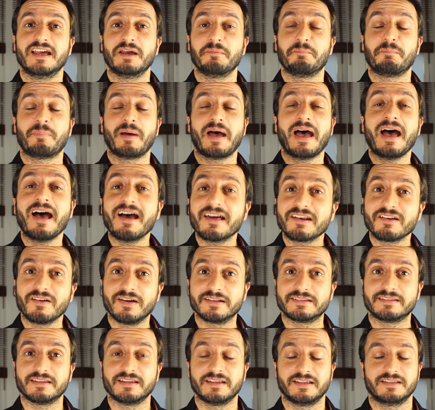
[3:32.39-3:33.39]
a bad
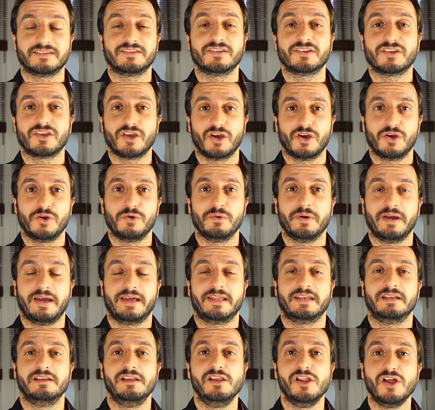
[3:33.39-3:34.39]
idea to go
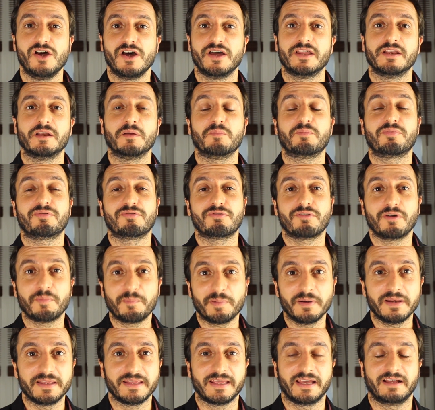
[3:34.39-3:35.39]
and learn
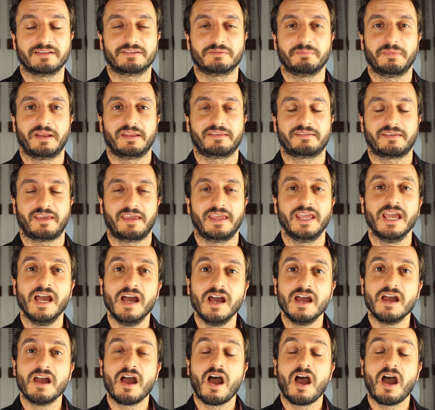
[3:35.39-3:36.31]
properly how to meditate.